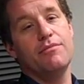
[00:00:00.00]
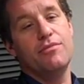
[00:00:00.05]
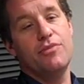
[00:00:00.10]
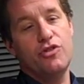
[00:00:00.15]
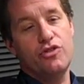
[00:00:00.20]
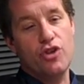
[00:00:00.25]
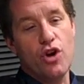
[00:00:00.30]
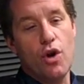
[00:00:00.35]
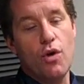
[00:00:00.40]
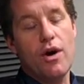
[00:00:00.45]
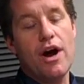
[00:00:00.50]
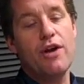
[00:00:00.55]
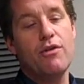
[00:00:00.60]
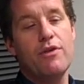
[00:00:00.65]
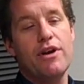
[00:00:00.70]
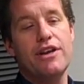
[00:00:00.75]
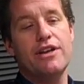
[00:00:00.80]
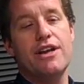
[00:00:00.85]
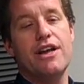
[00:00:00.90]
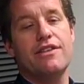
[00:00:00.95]
So I
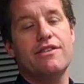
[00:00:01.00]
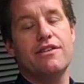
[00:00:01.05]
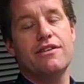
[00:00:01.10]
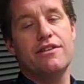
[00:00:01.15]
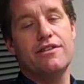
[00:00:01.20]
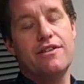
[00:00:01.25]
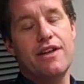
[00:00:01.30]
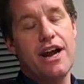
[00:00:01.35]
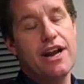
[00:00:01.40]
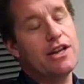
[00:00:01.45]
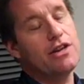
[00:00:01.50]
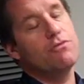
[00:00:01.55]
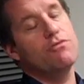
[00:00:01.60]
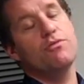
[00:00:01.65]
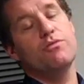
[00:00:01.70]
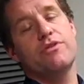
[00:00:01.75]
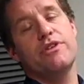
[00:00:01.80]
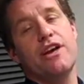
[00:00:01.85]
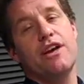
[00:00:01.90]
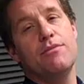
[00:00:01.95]
write at the dining
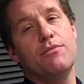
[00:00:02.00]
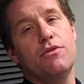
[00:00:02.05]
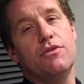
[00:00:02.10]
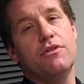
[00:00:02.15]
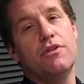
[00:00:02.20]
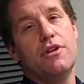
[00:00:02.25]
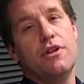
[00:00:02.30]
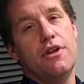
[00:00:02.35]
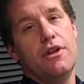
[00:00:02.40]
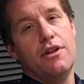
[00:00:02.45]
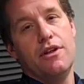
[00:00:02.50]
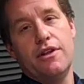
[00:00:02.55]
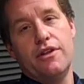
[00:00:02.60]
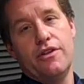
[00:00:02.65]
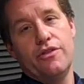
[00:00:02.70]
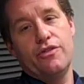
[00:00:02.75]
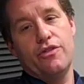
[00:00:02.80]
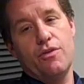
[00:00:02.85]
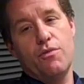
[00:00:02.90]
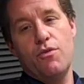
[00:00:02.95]
room table
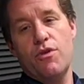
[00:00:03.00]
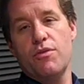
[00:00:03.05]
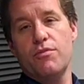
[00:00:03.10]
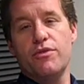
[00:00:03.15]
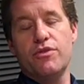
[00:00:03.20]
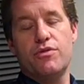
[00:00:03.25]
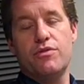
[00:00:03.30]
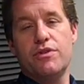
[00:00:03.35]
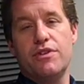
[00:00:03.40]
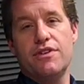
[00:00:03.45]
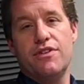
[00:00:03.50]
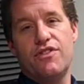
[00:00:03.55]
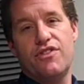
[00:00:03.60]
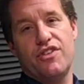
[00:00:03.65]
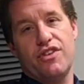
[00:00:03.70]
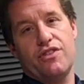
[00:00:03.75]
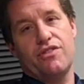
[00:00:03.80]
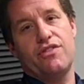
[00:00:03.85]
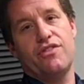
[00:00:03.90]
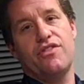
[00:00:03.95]
somewhere between
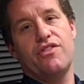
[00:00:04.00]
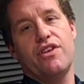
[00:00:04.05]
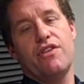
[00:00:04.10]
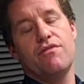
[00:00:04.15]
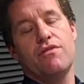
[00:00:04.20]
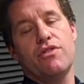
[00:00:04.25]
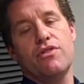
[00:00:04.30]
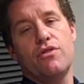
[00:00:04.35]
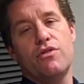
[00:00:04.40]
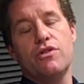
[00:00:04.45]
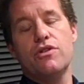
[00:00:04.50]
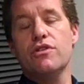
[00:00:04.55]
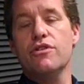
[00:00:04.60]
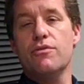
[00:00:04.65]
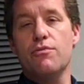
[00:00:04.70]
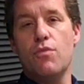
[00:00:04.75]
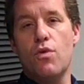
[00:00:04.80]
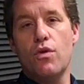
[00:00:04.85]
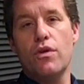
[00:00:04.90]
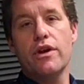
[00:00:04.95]
6 and 7:30 in
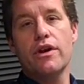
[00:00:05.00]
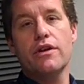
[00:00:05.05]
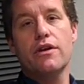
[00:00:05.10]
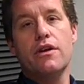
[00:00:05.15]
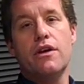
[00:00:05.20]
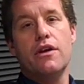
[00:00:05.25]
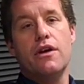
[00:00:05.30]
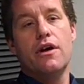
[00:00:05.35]
the morning.